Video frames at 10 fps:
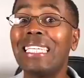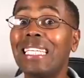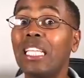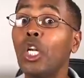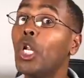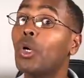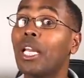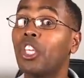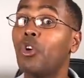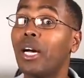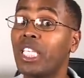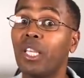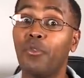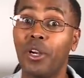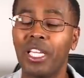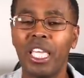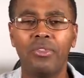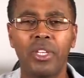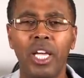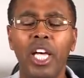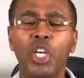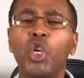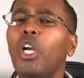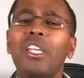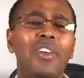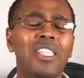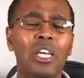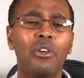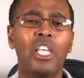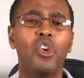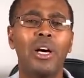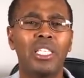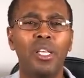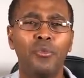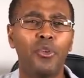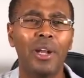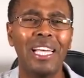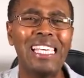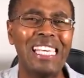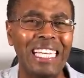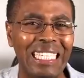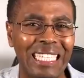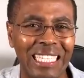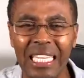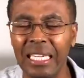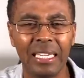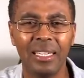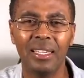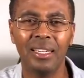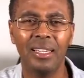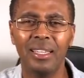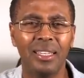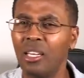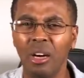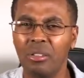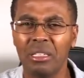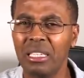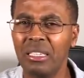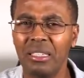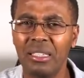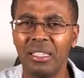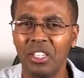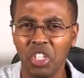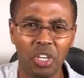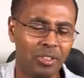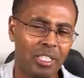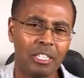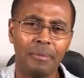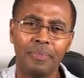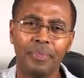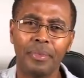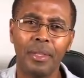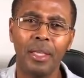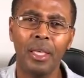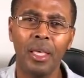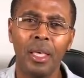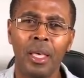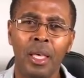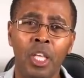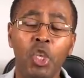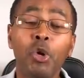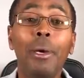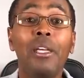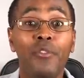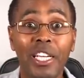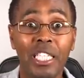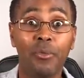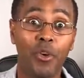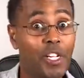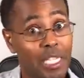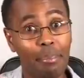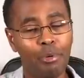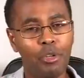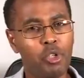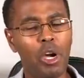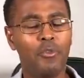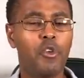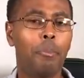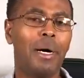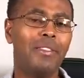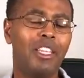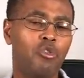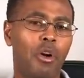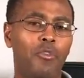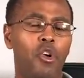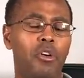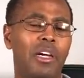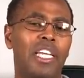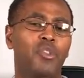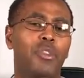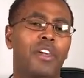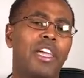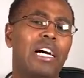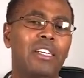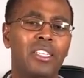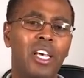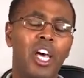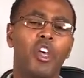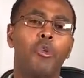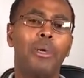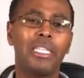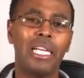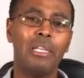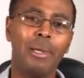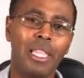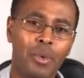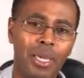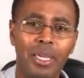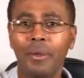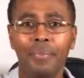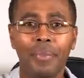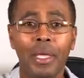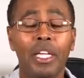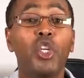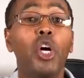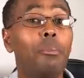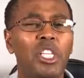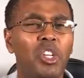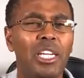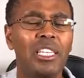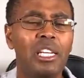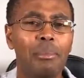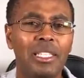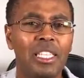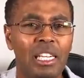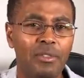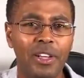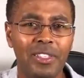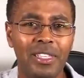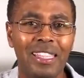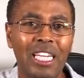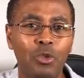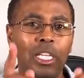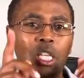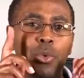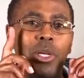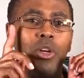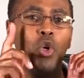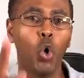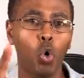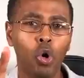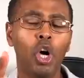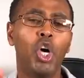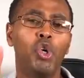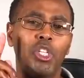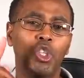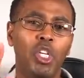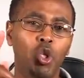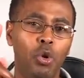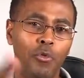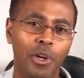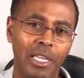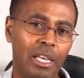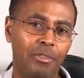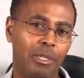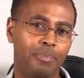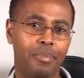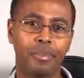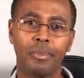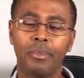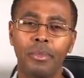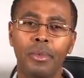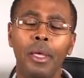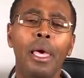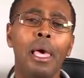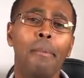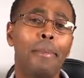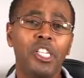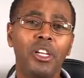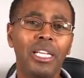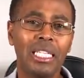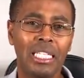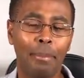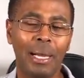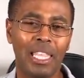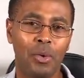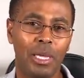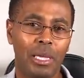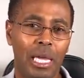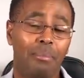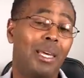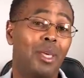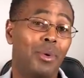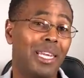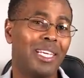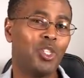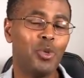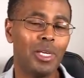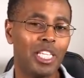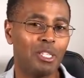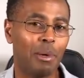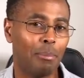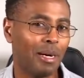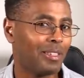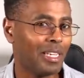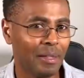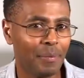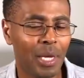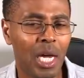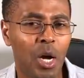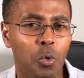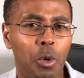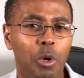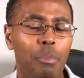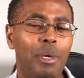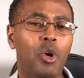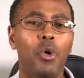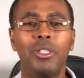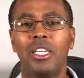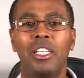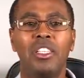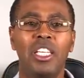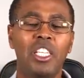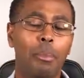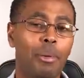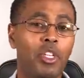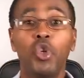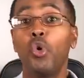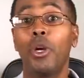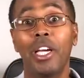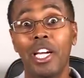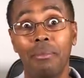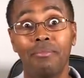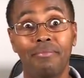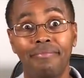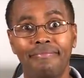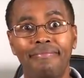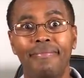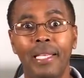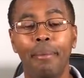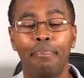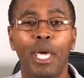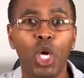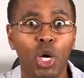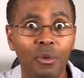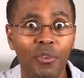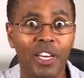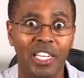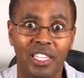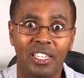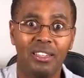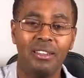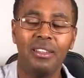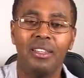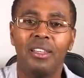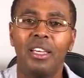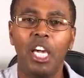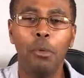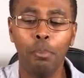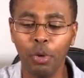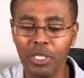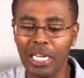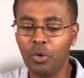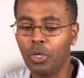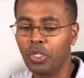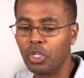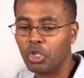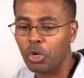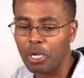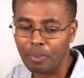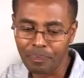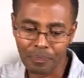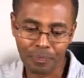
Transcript: doesn't look like you're asking for a gift. Don't even sound like you're asking for a hint. Don't. Don't. You may invite him, for example, you have your birthday, you have organized with the girls. You may tell him, by the way, don't mention it three months in advance. That one he will know you are trying to look for a gift. Mention it as a by the way. And by the way, next week is my birthday. We will be going such and such a place. Do you want to come? Be confident and pose that question to him.